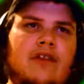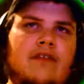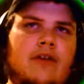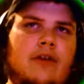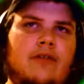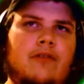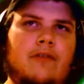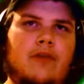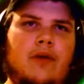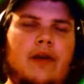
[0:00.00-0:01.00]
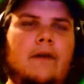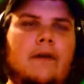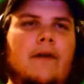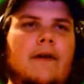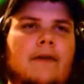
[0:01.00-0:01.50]
Rotoms in between.
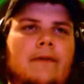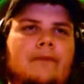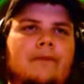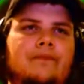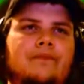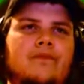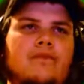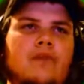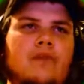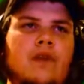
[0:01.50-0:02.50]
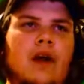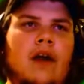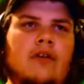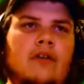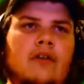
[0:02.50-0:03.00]

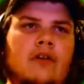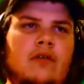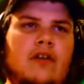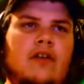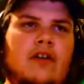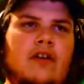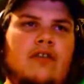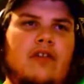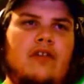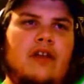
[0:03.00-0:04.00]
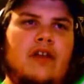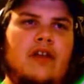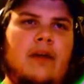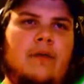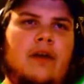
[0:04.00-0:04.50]
Alright, so let's get our Celesteela
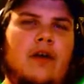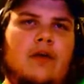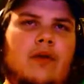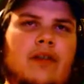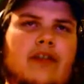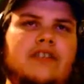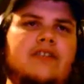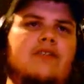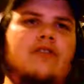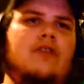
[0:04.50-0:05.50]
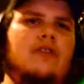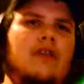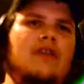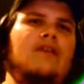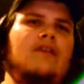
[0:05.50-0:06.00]
up and going. He's actually just going to
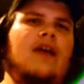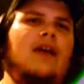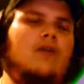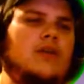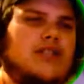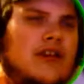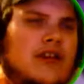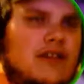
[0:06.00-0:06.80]
detect, which is